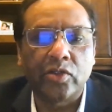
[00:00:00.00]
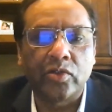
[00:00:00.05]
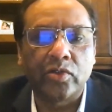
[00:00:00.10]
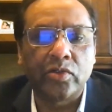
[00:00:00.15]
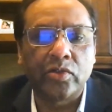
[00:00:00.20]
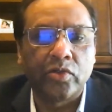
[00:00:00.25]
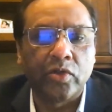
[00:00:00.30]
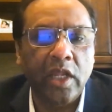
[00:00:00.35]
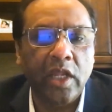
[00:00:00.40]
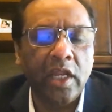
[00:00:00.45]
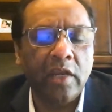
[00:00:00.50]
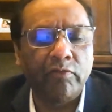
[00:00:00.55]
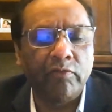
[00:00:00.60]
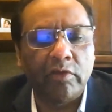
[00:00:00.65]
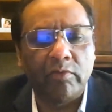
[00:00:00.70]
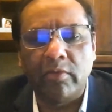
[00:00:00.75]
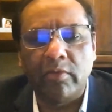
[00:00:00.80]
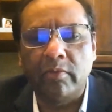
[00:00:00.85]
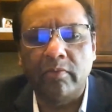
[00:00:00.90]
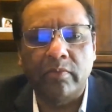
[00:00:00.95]
So to date,
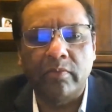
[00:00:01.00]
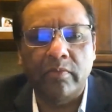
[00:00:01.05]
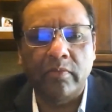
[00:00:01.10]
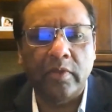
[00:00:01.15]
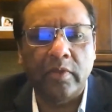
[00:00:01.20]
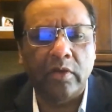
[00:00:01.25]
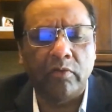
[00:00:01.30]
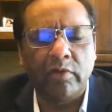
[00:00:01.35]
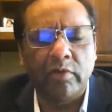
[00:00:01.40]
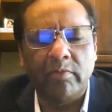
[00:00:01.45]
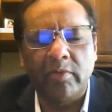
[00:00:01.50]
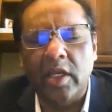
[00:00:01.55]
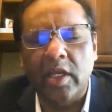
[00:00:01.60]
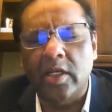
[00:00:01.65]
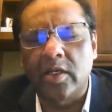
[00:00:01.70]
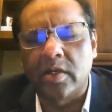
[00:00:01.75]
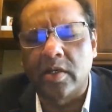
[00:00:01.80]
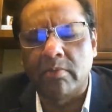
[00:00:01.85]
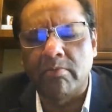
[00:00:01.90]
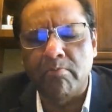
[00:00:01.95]
we
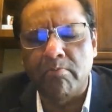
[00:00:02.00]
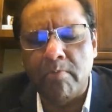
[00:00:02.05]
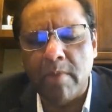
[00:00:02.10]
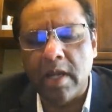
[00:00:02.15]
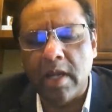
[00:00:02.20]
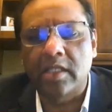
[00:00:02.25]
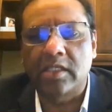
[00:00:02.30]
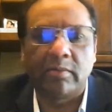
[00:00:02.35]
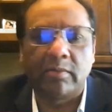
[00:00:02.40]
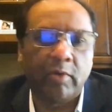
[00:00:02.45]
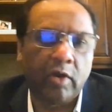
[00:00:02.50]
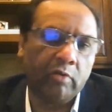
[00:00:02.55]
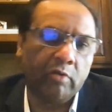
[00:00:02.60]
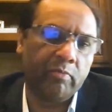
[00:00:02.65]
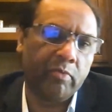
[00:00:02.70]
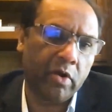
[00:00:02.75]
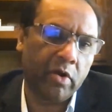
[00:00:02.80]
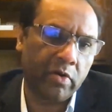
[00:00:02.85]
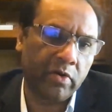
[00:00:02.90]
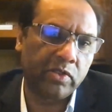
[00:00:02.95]
made a tremendous amount
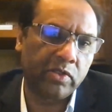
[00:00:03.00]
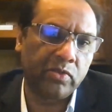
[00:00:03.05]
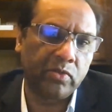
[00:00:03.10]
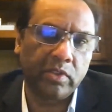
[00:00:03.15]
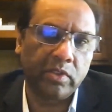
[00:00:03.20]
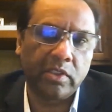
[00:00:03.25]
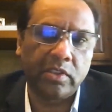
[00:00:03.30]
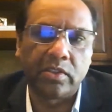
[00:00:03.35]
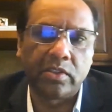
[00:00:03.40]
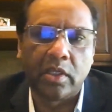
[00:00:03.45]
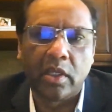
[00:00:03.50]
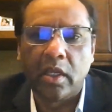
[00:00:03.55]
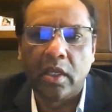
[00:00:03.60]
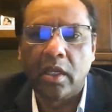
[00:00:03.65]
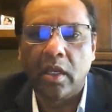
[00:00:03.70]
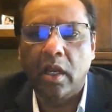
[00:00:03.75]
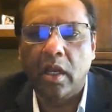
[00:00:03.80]
of progress on this.